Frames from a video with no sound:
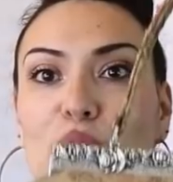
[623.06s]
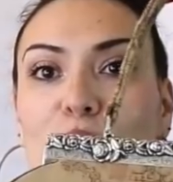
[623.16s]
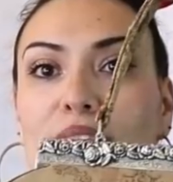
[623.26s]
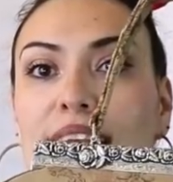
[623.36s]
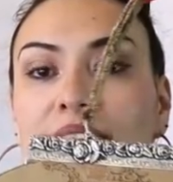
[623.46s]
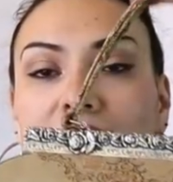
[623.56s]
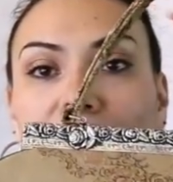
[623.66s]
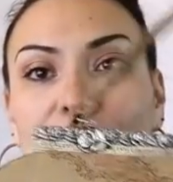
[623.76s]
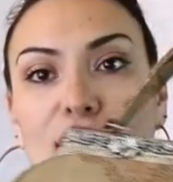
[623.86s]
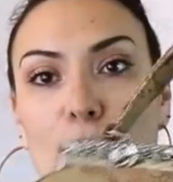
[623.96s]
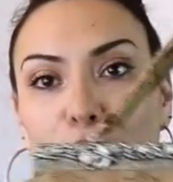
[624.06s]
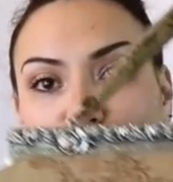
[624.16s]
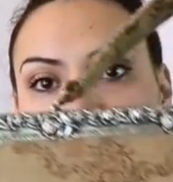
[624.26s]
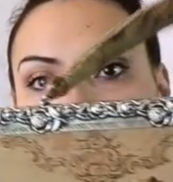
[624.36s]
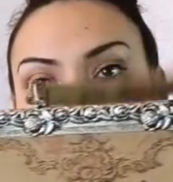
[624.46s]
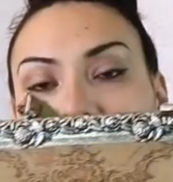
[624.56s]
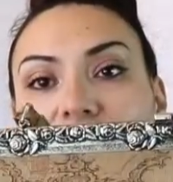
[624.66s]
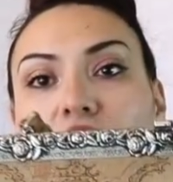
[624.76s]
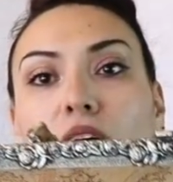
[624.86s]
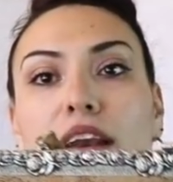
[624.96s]
one of the purses that I've
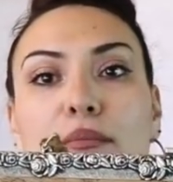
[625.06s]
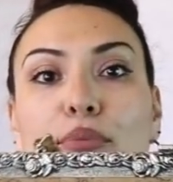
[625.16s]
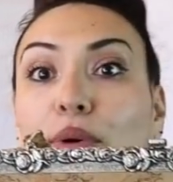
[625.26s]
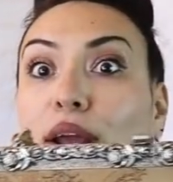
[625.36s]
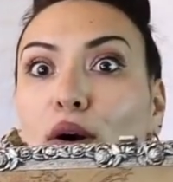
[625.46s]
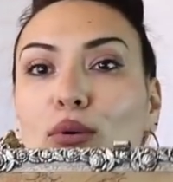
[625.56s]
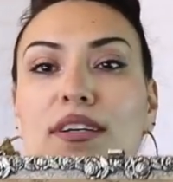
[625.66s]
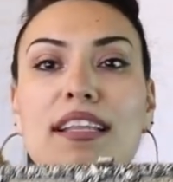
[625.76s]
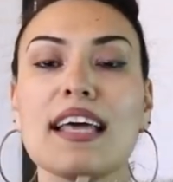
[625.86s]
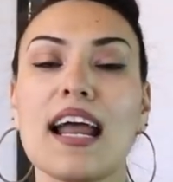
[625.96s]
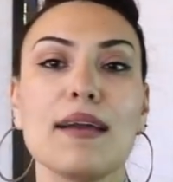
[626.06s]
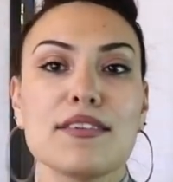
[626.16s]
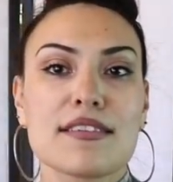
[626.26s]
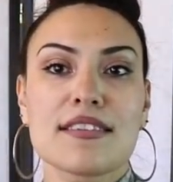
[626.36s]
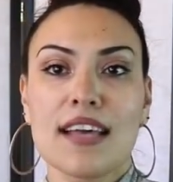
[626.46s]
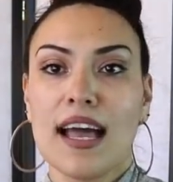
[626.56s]
gotten pre-owned and that I just,